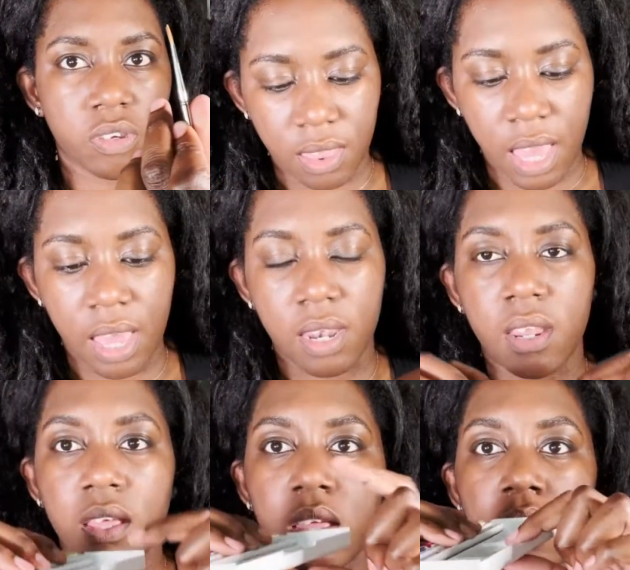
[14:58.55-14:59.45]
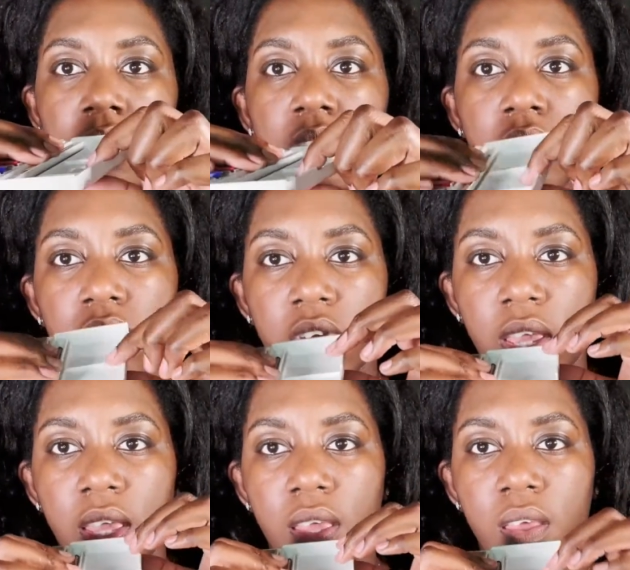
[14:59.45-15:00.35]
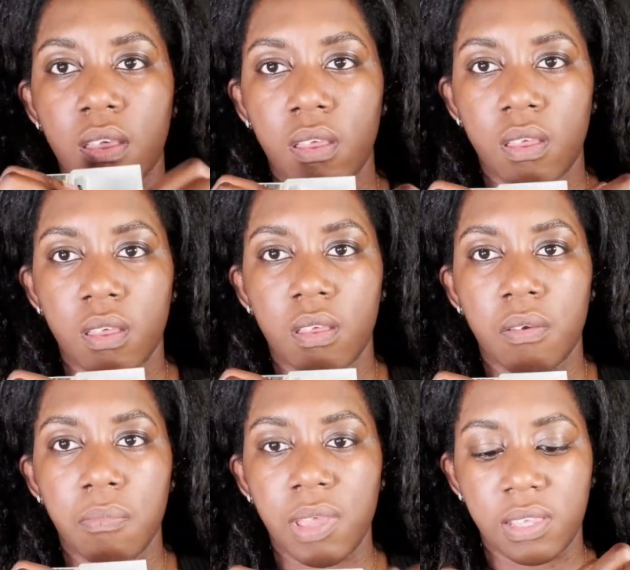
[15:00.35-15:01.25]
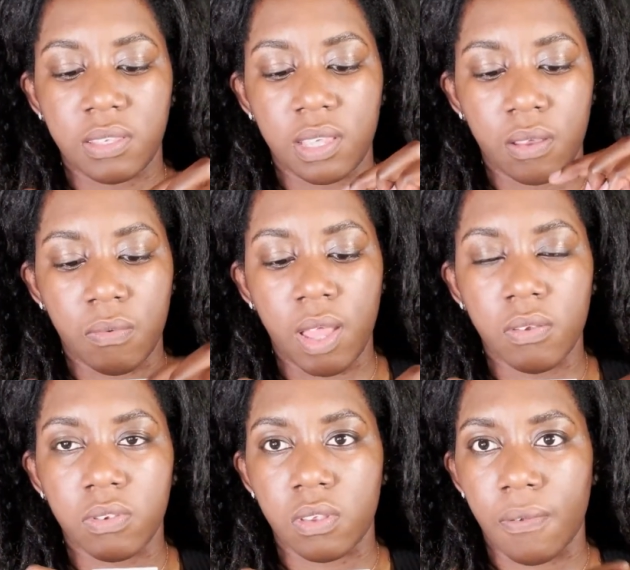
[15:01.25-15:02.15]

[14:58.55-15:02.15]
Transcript: Then 3 mixing wells.